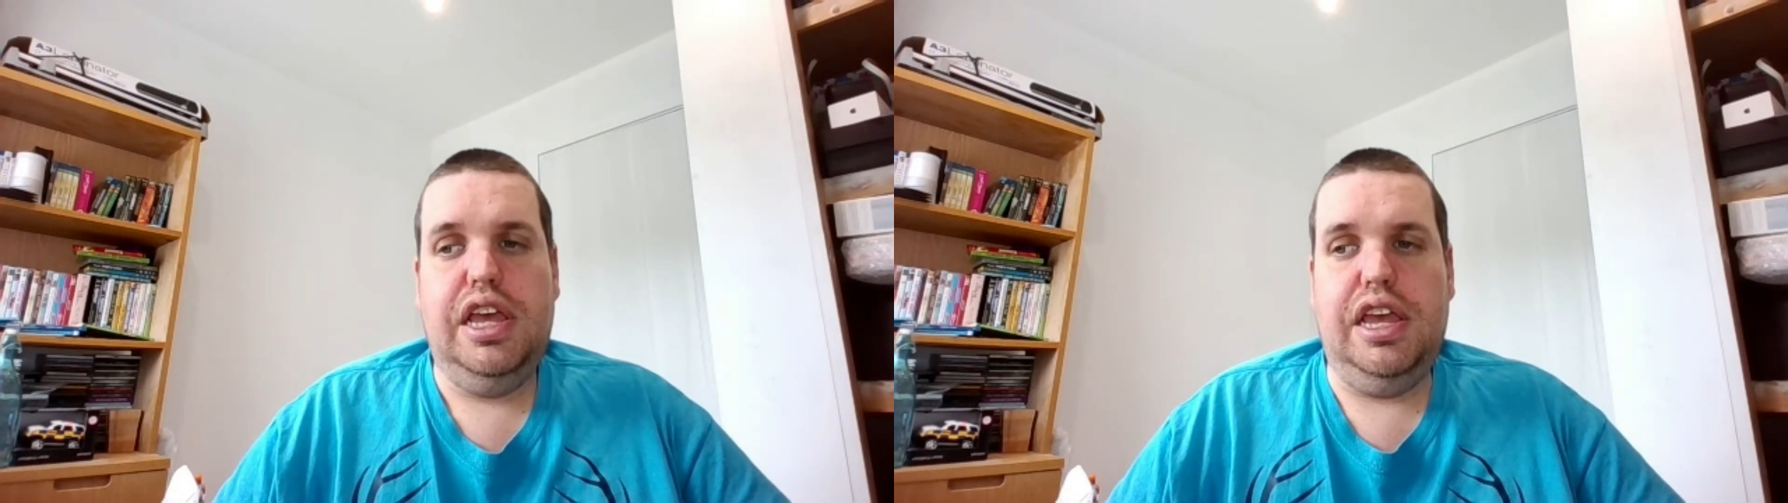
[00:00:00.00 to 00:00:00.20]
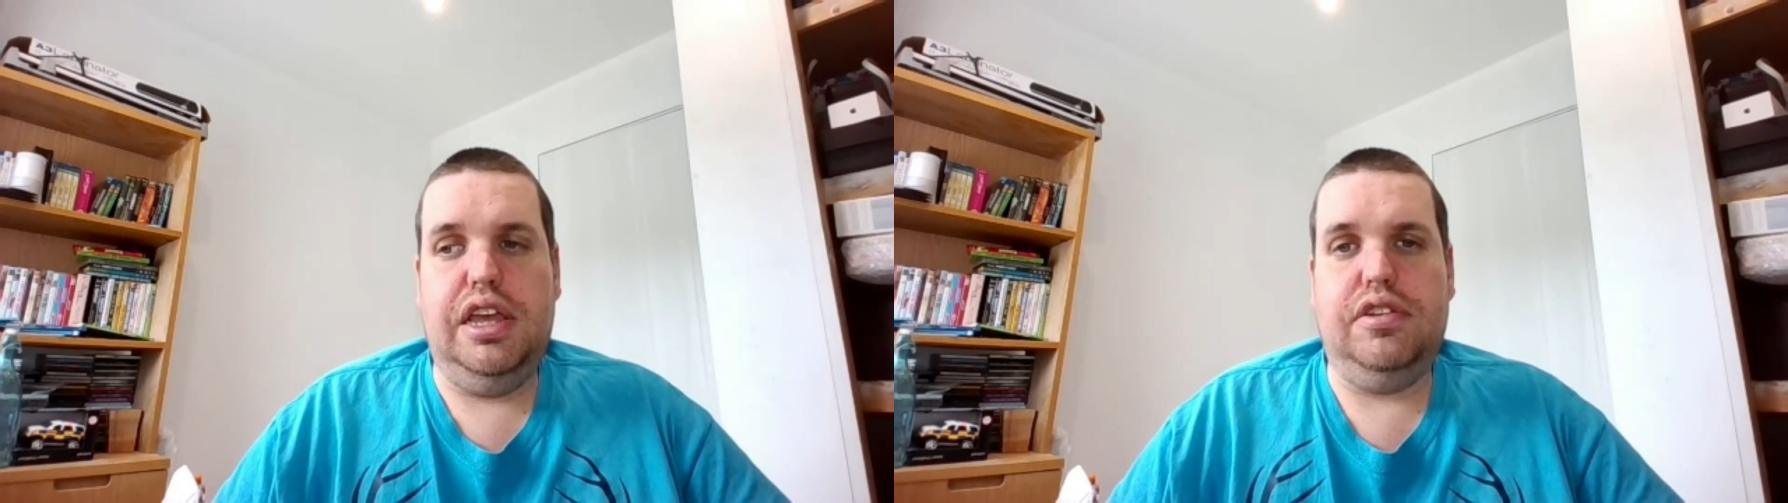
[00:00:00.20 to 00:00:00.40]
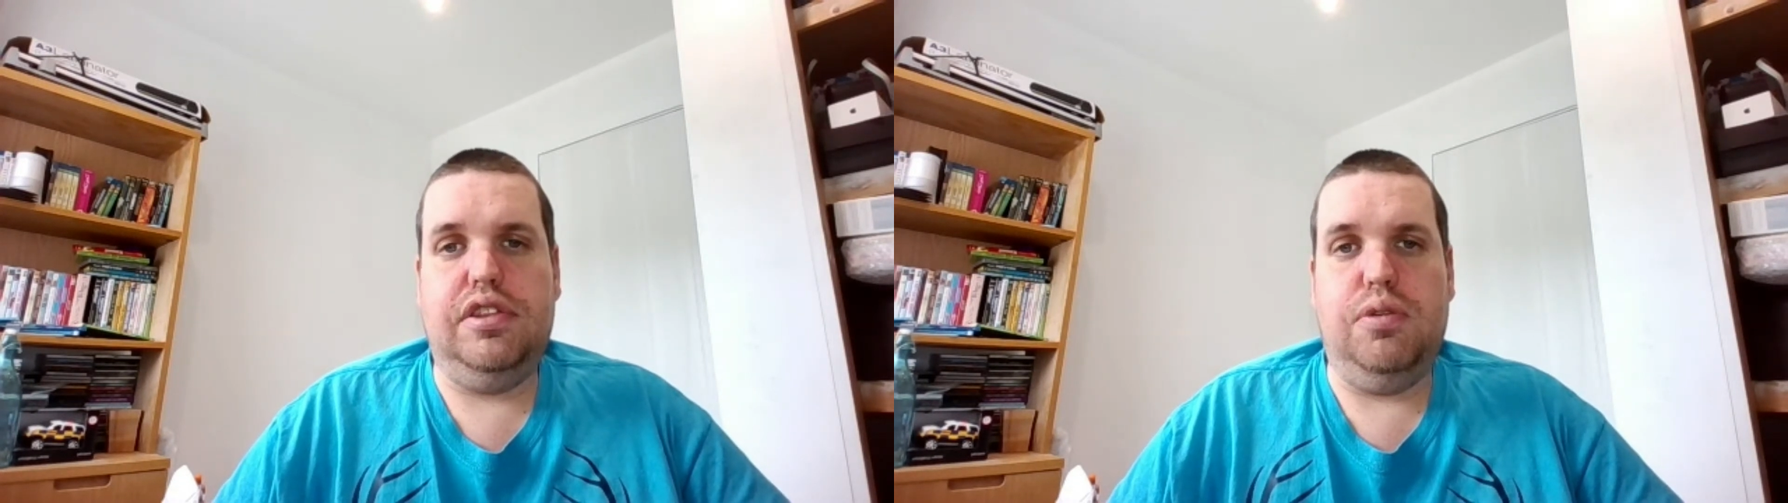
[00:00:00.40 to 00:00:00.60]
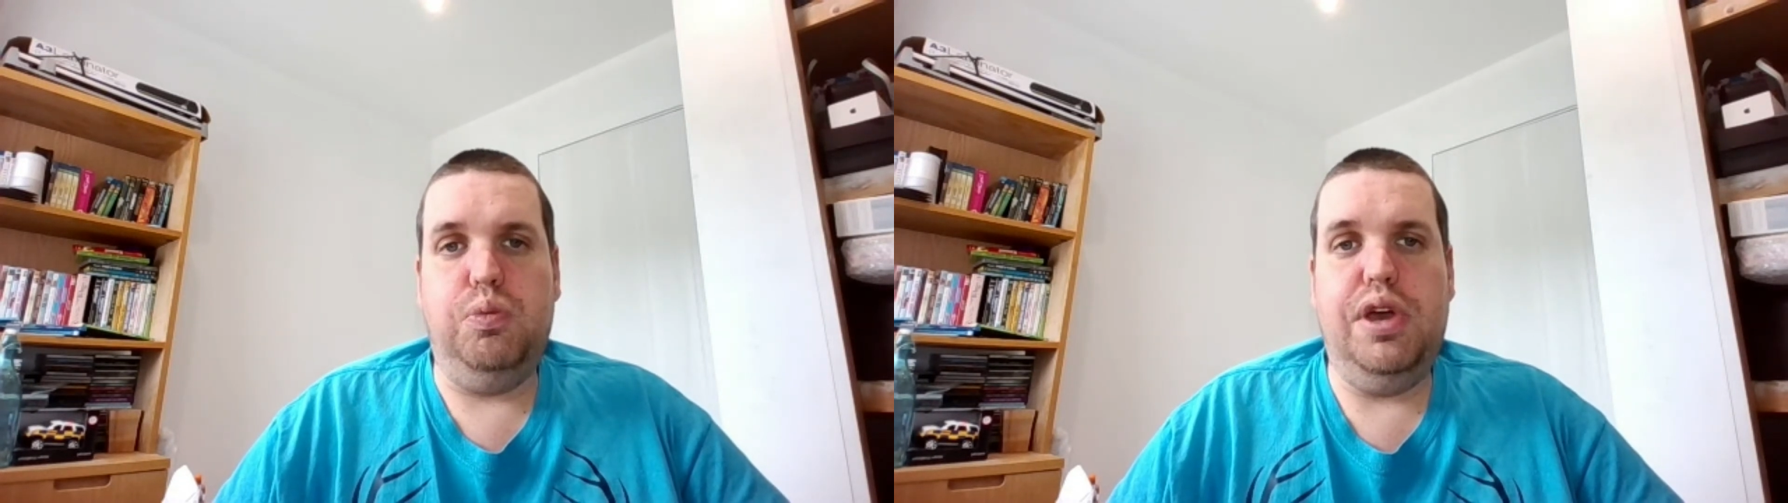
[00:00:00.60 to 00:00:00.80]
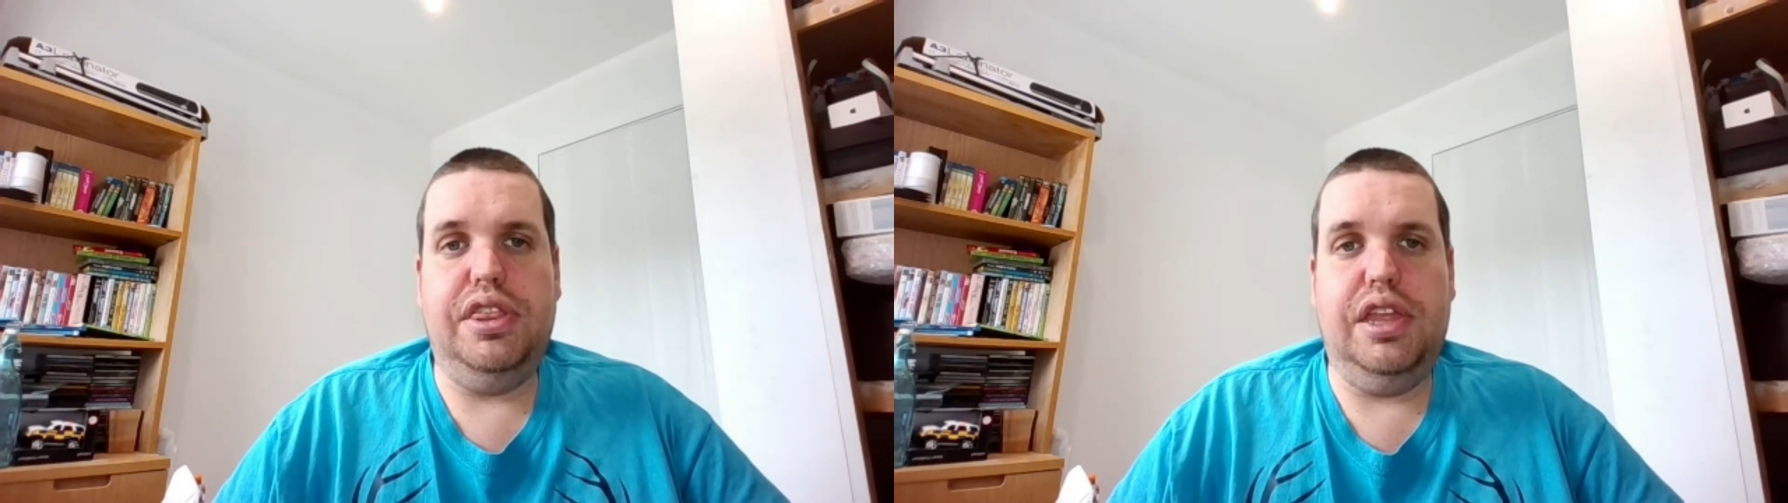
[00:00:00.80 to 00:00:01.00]
is that
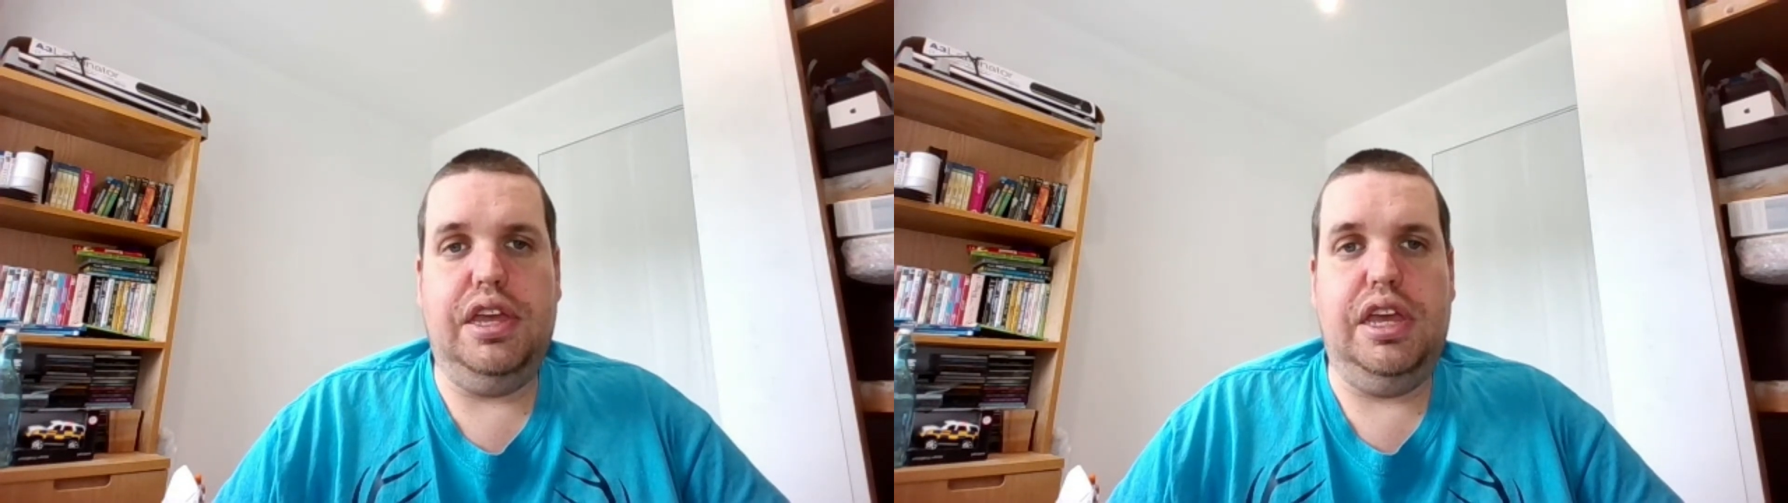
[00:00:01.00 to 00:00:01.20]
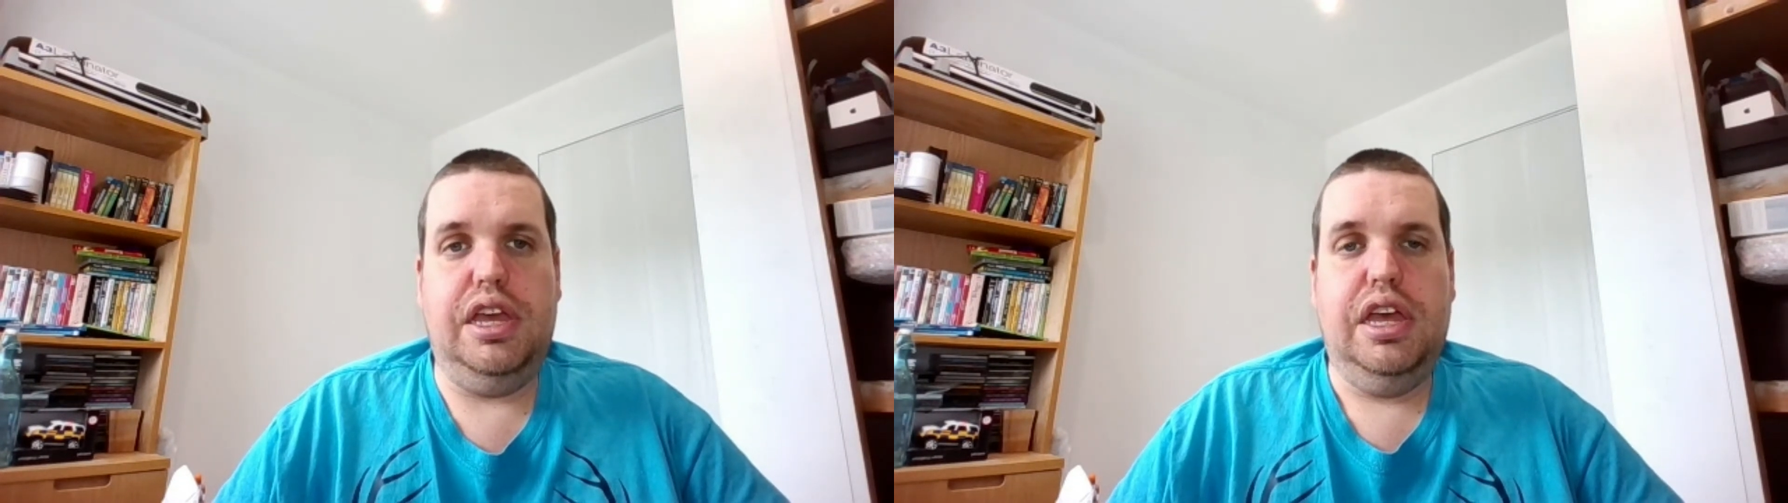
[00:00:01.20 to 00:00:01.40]
when they